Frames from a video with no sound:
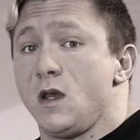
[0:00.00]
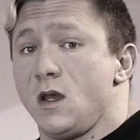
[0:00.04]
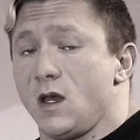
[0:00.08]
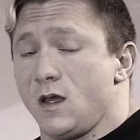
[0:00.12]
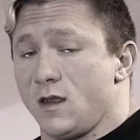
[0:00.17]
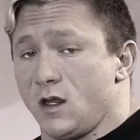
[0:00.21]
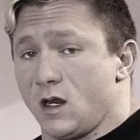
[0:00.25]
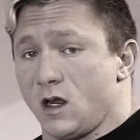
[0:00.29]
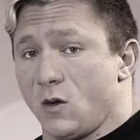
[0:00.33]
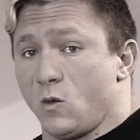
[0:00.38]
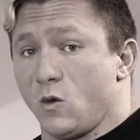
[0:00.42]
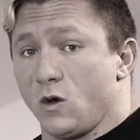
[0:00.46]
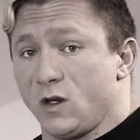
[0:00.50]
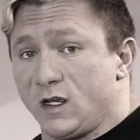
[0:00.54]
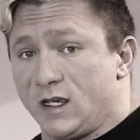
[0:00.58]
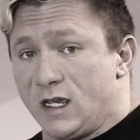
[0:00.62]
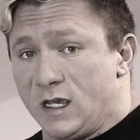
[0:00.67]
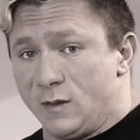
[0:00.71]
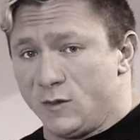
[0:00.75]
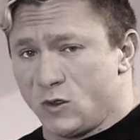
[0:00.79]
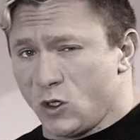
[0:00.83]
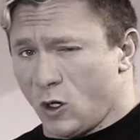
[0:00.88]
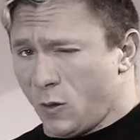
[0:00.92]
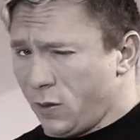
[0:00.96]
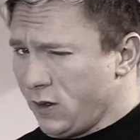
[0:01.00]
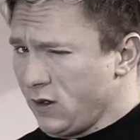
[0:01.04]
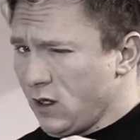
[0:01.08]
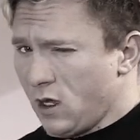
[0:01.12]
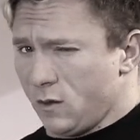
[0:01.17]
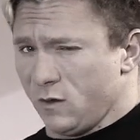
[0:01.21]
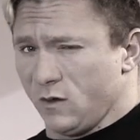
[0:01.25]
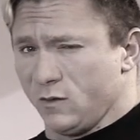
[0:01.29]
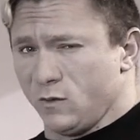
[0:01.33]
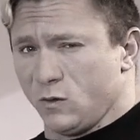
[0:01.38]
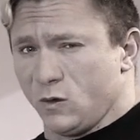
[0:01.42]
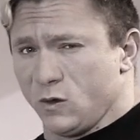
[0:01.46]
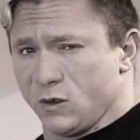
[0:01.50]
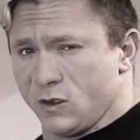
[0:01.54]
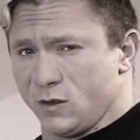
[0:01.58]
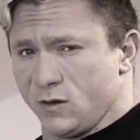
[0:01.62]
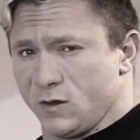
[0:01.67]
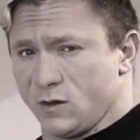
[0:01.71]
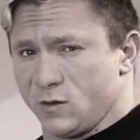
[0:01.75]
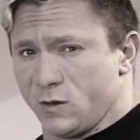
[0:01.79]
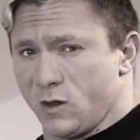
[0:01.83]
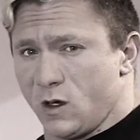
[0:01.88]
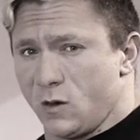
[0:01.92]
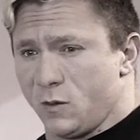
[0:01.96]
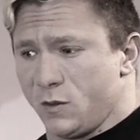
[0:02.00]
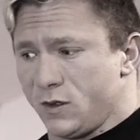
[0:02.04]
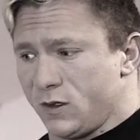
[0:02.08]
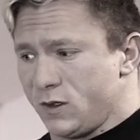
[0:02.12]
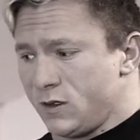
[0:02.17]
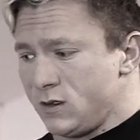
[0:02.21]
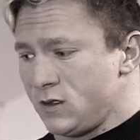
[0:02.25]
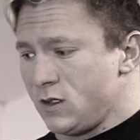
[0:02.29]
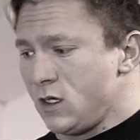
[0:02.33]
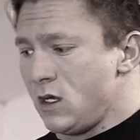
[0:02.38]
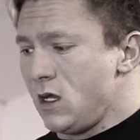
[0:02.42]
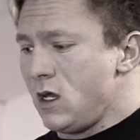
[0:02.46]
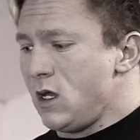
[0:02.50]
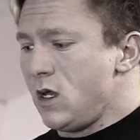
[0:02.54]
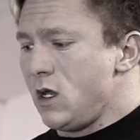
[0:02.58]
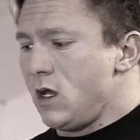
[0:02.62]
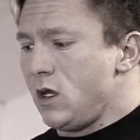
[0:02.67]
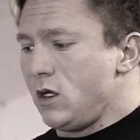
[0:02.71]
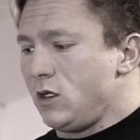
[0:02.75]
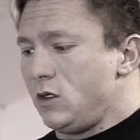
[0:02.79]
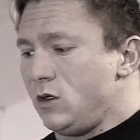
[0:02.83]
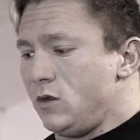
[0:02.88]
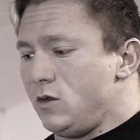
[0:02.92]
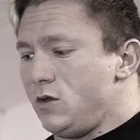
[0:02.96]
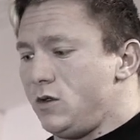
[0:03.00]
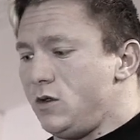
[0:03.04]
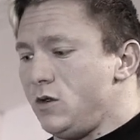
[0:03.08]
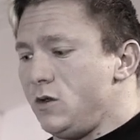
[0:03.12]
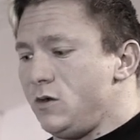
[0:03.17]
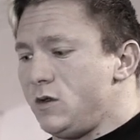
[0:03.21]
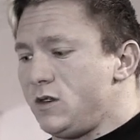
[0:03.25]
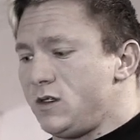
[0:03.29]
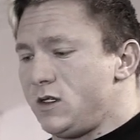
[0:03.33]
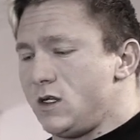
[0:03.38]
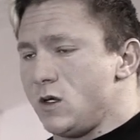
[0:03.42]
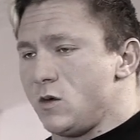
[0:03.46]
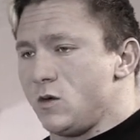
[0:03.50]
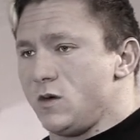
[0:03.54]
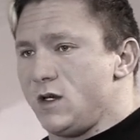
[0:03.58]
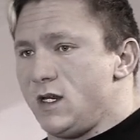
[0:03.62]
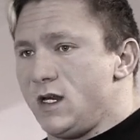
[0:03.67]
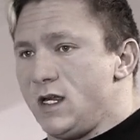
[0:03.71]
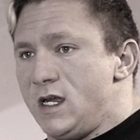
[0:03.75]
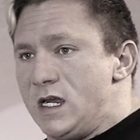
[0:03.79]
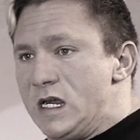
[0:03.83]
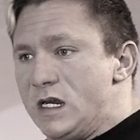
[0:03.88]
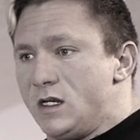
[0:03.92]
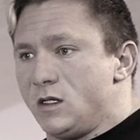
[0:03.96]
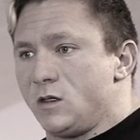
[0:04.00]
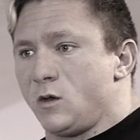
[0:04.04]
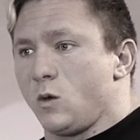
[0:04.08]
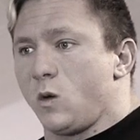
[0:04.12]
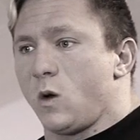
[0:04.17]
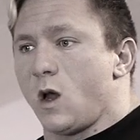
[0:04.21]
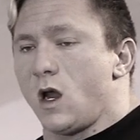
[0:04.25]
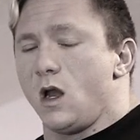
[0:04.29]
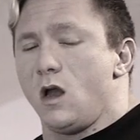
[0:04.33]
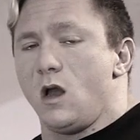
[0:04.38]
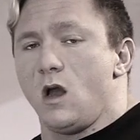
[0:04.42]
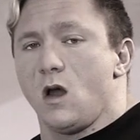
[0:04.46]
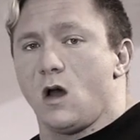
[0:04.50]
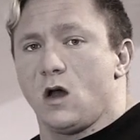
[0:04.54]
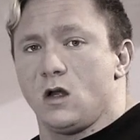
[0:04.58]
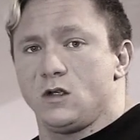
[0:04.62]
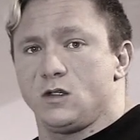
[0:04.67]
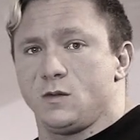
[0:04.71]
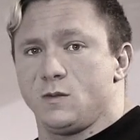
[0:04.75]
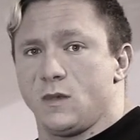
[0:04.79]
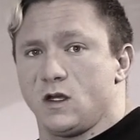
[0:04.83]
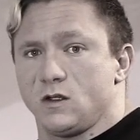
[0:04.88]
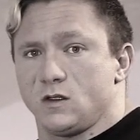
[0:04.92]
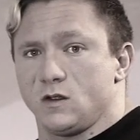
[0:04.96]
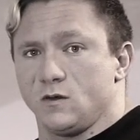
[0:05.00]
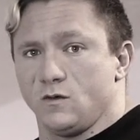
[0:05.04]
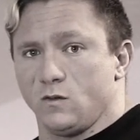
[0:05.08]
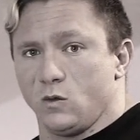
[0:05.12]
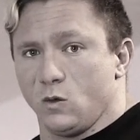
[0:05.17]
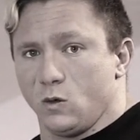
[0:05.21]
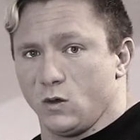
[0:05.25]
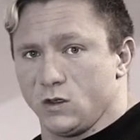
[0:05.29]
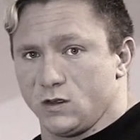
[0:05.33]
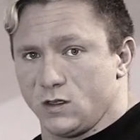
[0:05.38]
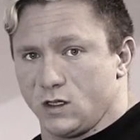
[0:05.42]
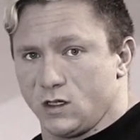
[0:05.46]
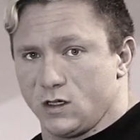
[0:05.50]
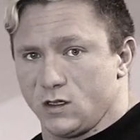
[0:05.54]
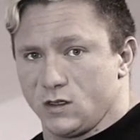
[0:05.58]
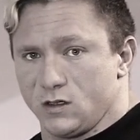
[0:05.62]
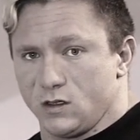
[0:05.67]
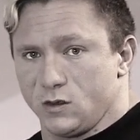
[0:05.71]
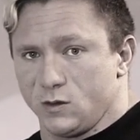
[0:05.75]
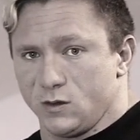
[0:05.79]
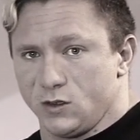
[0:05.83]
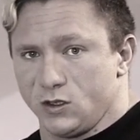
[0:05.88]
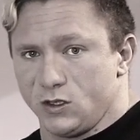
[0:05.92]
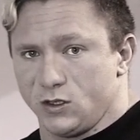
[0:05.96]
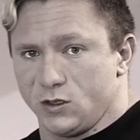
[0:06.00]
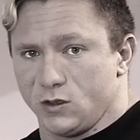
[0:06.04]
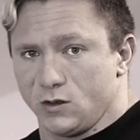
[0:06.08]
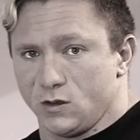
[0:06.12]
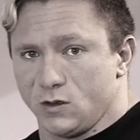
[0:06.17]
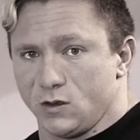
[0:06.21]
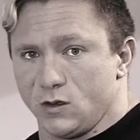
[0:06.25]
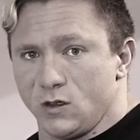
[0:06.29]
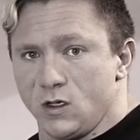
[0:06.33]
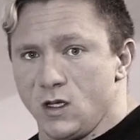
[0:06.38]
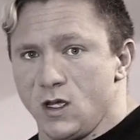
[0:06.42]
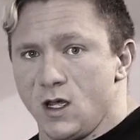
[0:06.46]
And then I want to keep topping that with water as well because you do still need quite large amounts of water to ensure